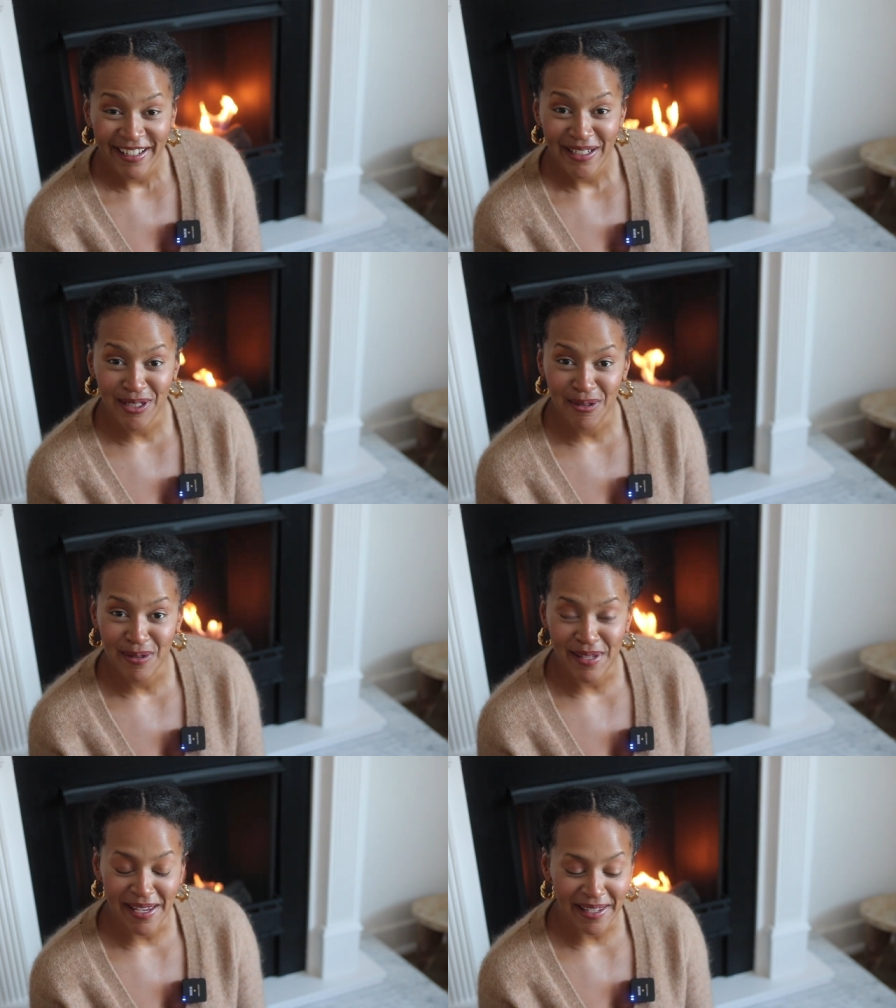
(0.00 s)

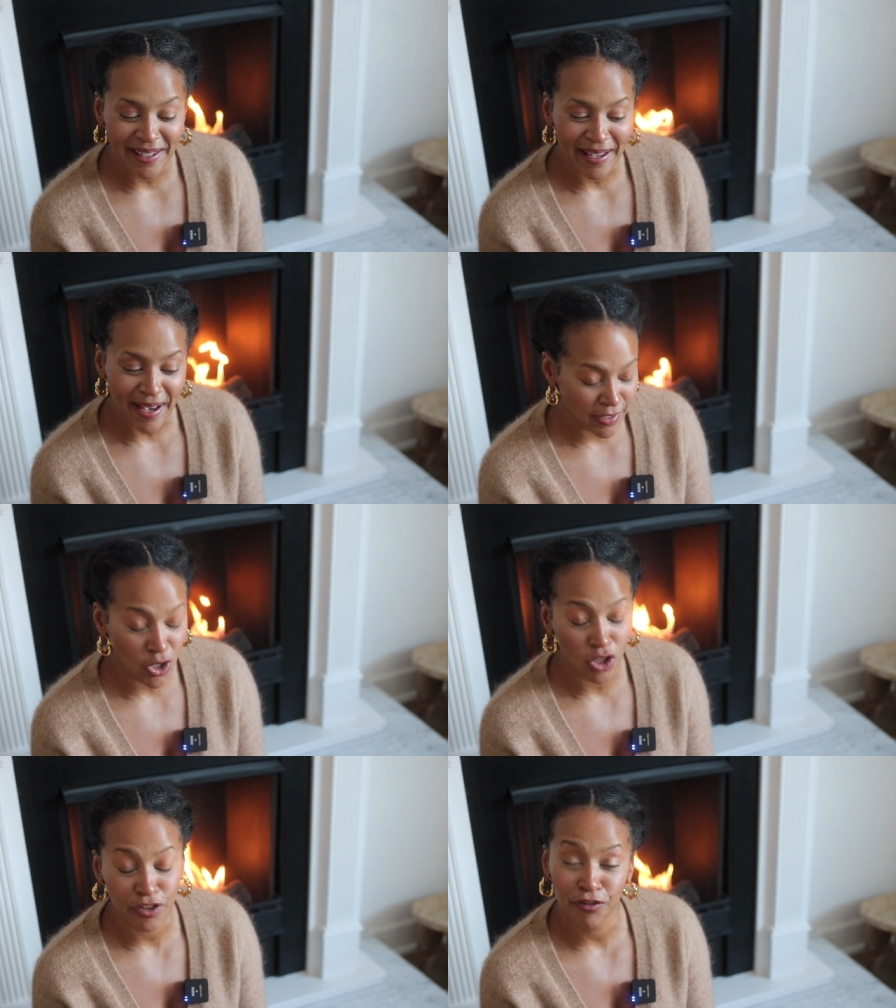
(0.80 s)
using uh, something
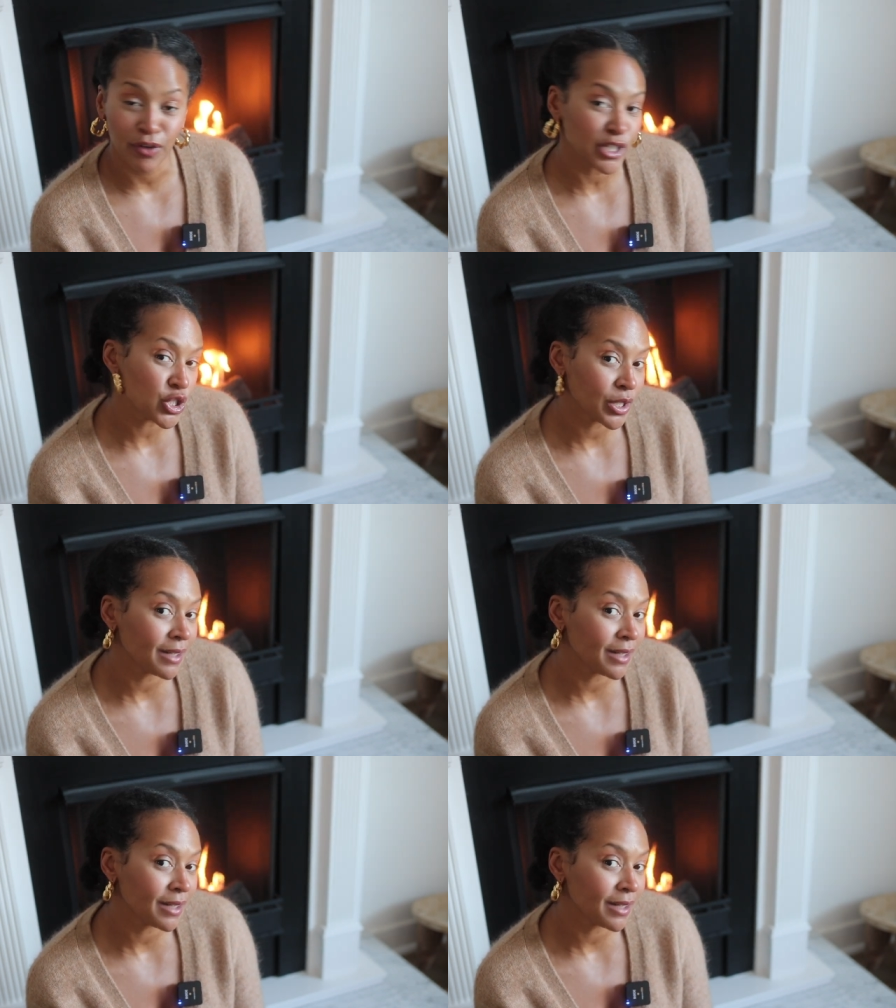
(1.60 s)
called a French